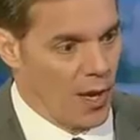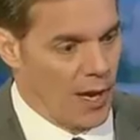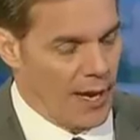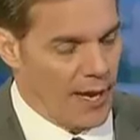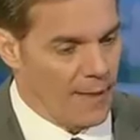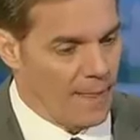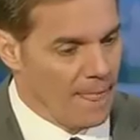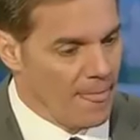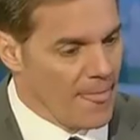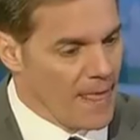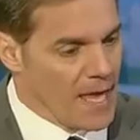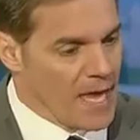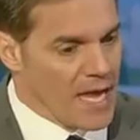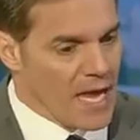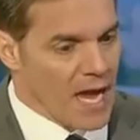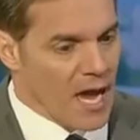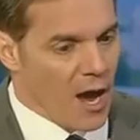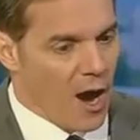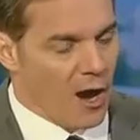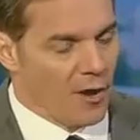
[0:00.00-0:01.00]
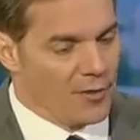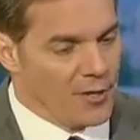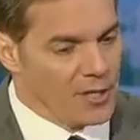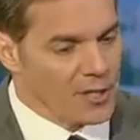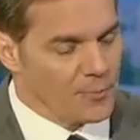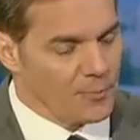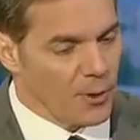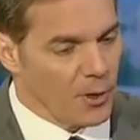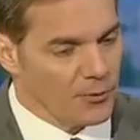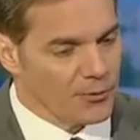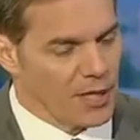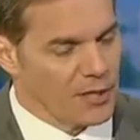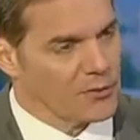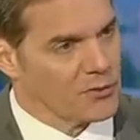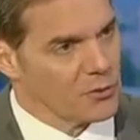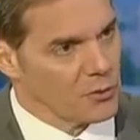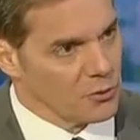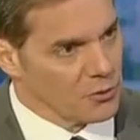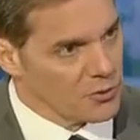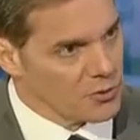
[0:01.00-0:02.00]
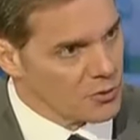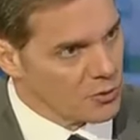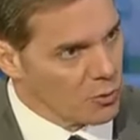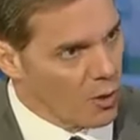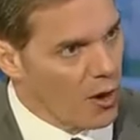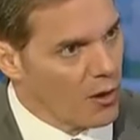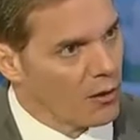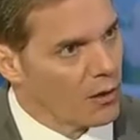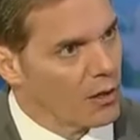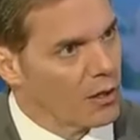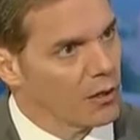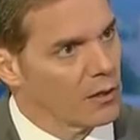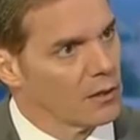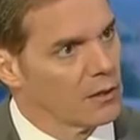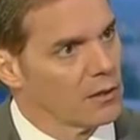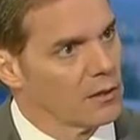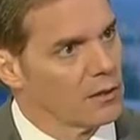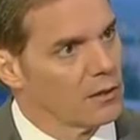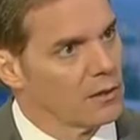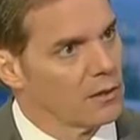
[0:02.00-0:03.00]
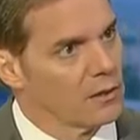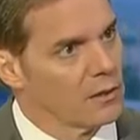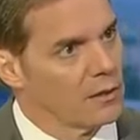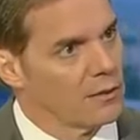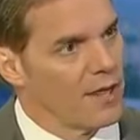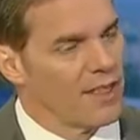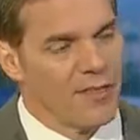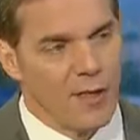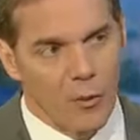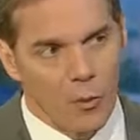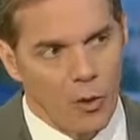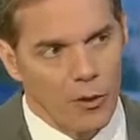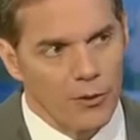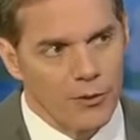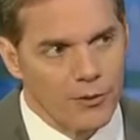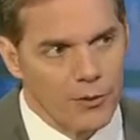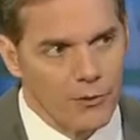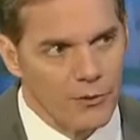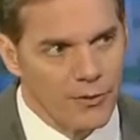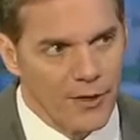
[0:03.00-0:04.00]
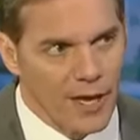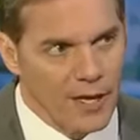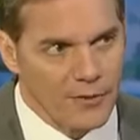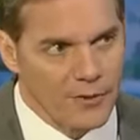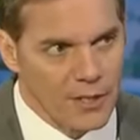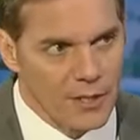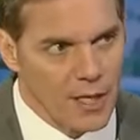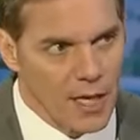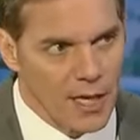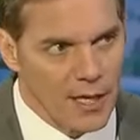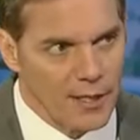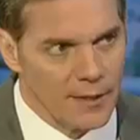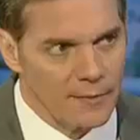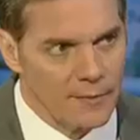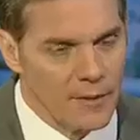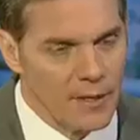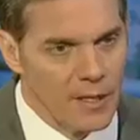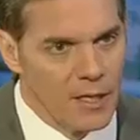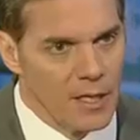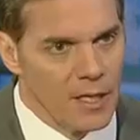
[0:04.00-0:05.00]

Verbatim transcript: way Are these protesters stronger than they were in 2009?